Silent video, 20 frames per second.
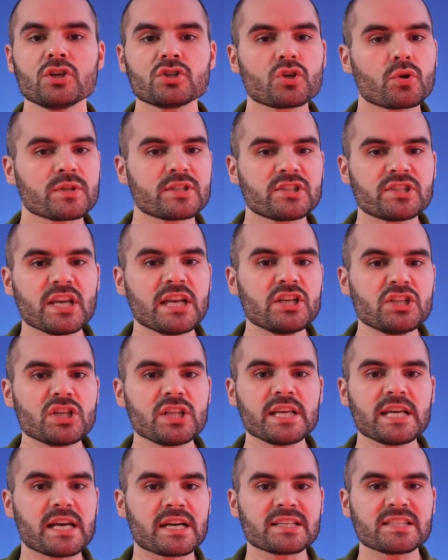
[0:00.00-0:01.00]
So
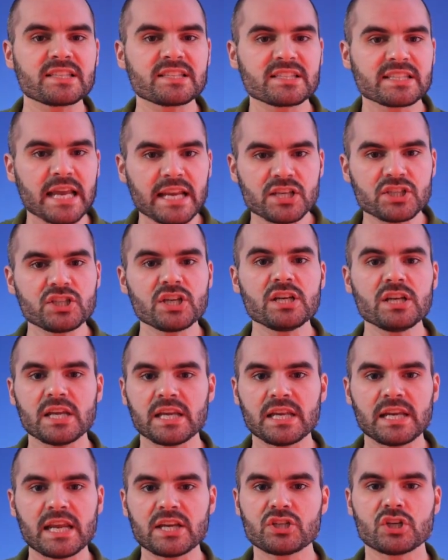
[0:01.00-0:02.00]
essentially, ascension
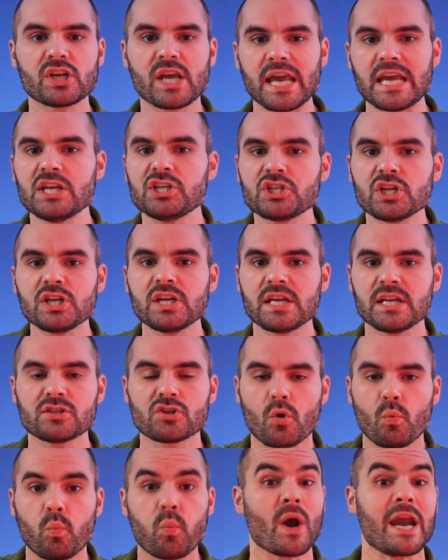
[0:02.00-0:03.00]
in education is
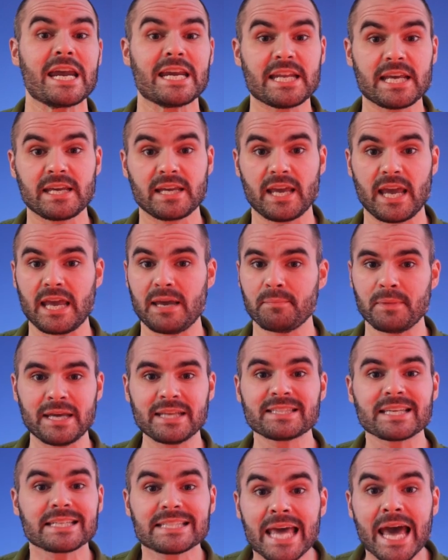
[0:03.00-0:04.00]
a waiting game.
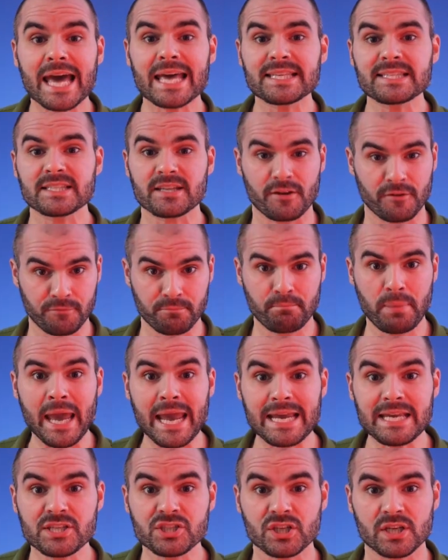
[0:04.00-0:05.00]
It's a test of
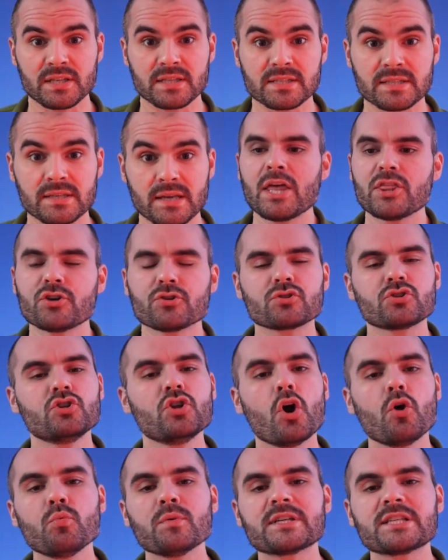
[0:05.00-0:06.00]
patience. There's
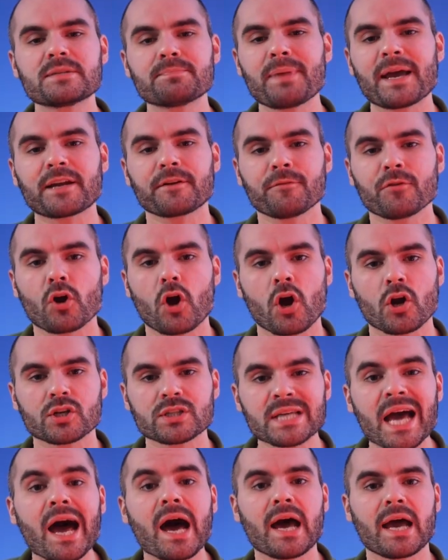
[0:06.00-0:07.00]
no respect for our
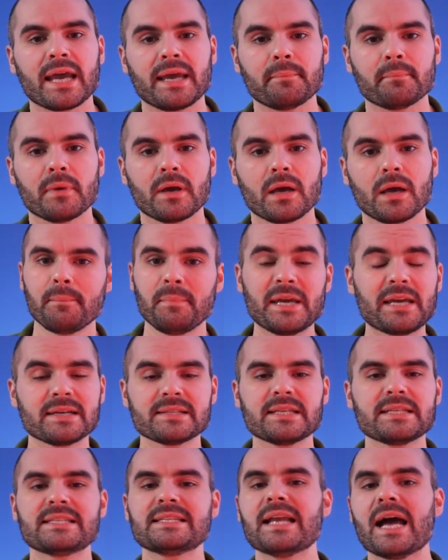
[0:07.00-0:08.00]
time
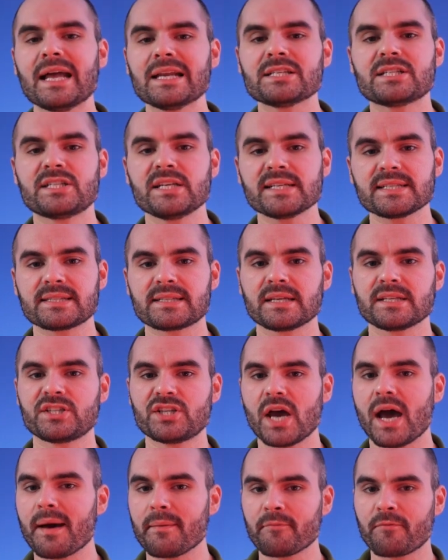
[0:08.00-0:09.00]
because it's not just a
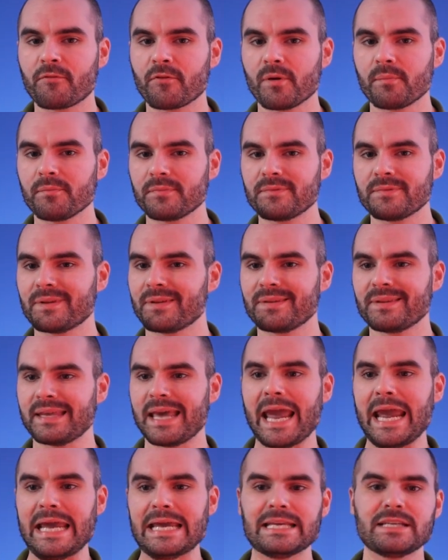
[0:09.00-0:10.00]
job from
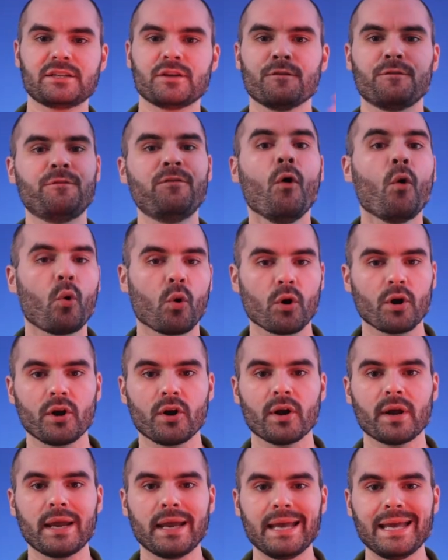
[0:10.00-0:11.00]
8 to
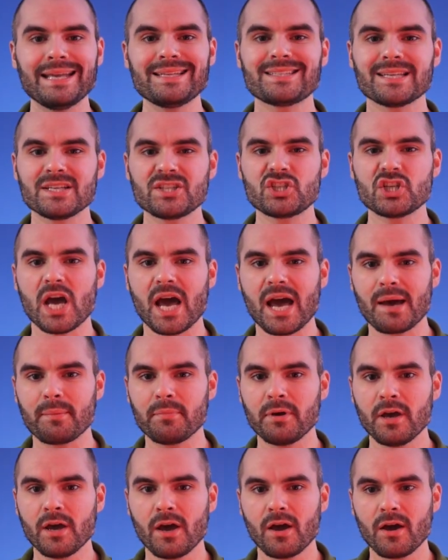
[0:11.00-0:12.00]
4. It's a
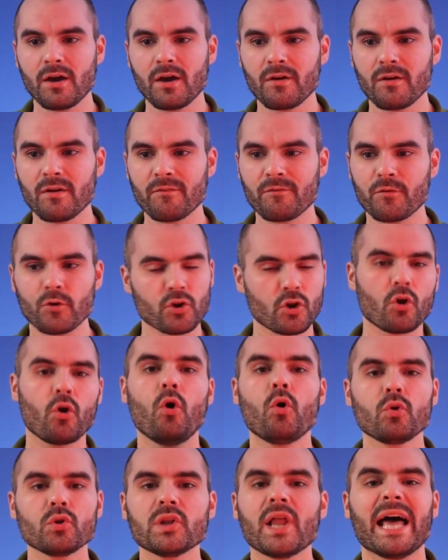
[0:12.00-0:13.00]
job for your
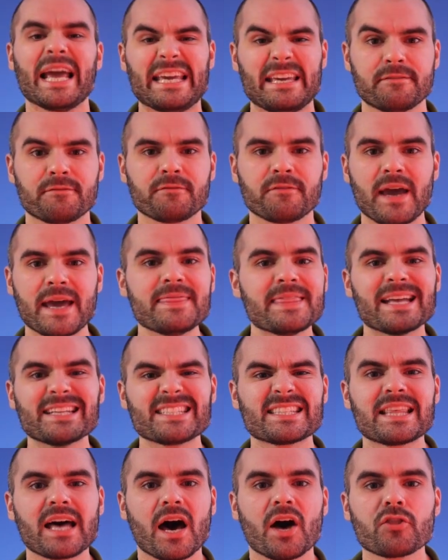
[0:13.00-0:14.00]
whole life. And
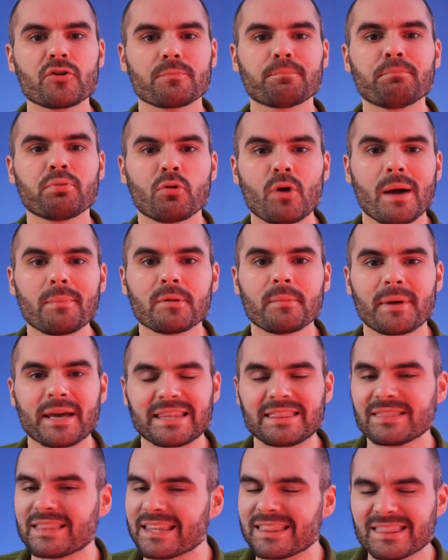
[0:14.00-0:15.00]
that's the other problem.
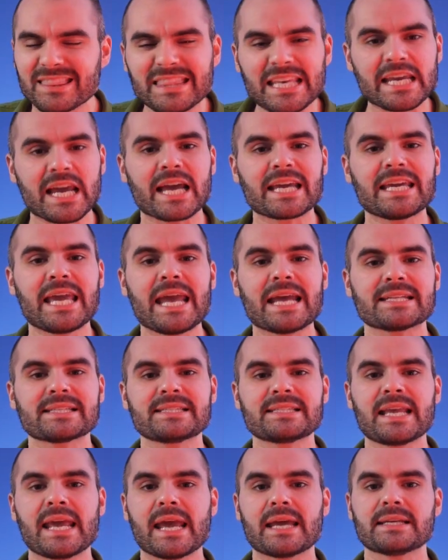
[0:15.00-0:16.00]
The thing I can't
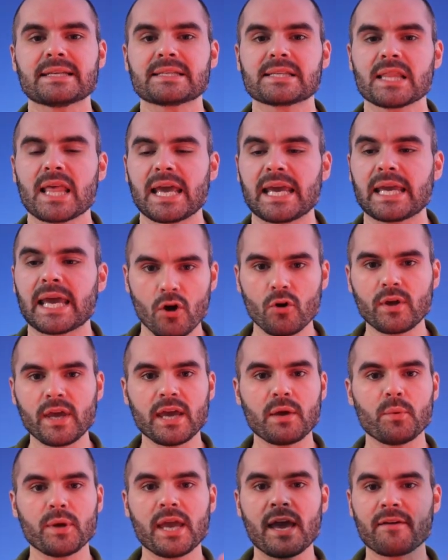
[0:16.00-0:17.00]
stand is like,
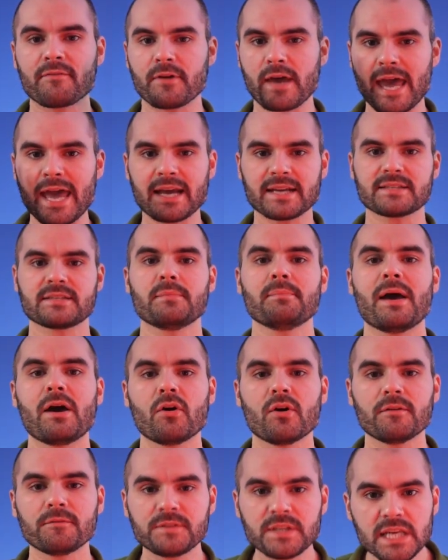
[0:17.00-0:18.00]
okay, we have X
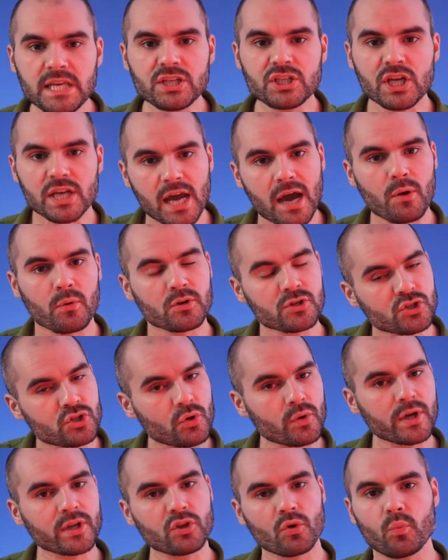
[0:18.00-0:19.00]
amount of teaching hours
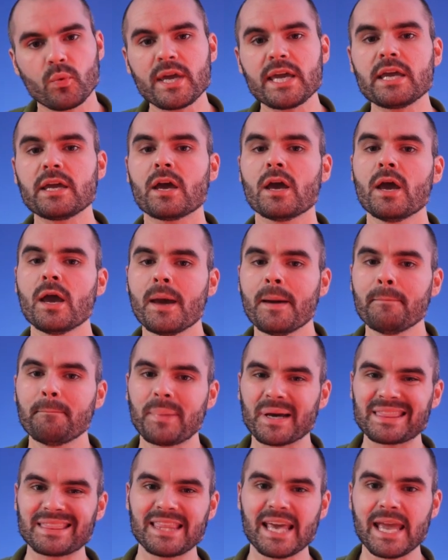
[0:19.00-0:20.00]
during the week,
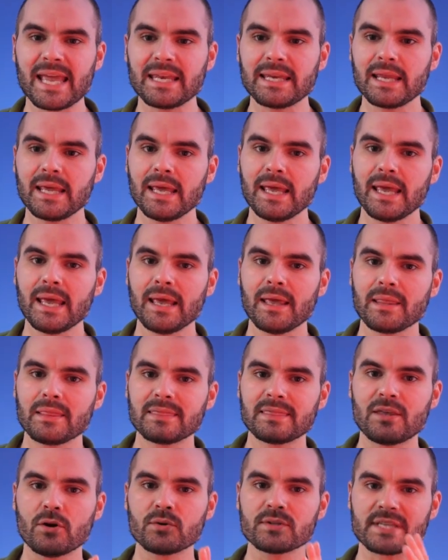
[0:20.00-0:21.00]
but then
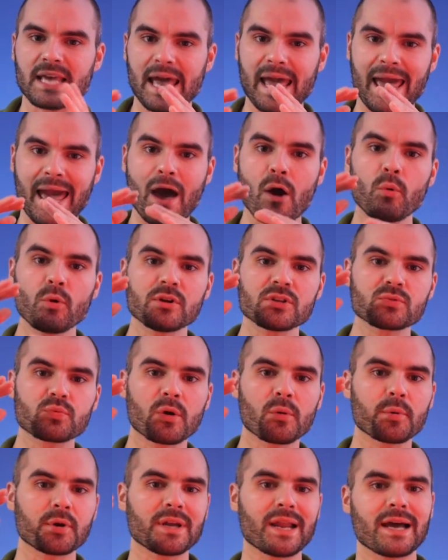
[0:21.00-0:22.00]
those hours
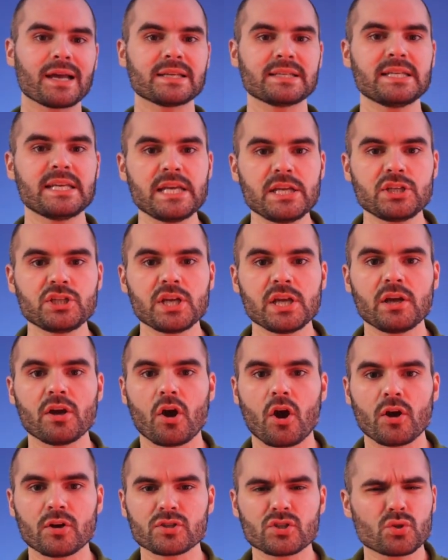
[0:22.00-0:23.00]
where we're not teaching
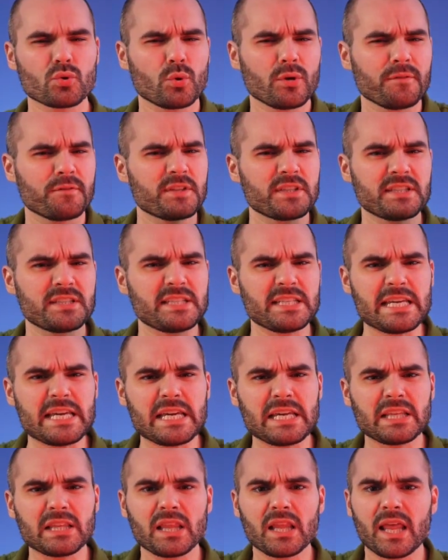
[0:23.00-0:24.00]
are sort of
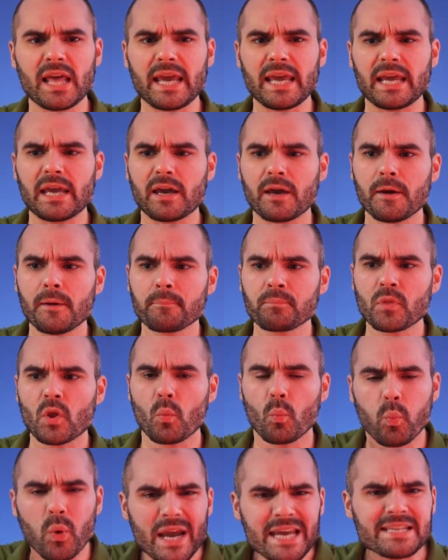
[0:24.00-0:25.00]
seen like
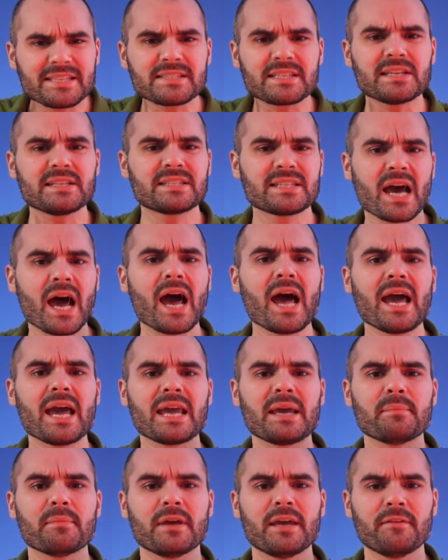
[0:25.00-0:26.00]
wasted
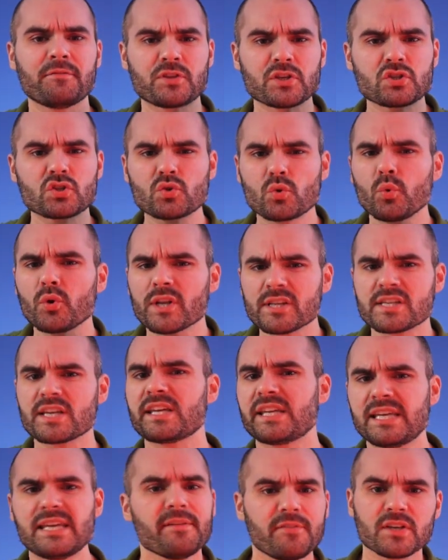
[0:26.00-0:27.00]
time if the school
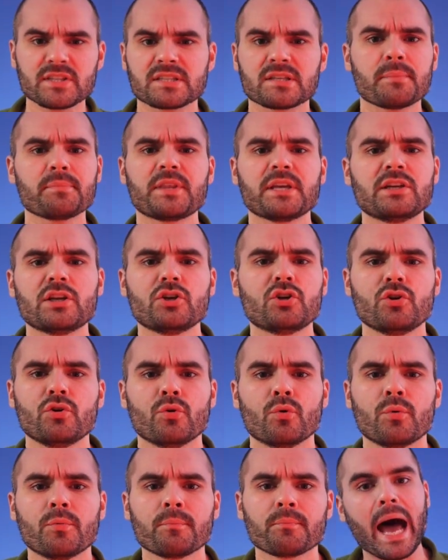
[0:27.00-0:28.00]
doesn't give us something to
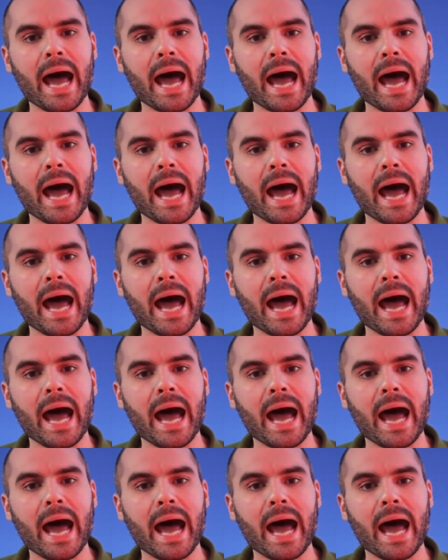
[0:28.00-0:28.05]
do.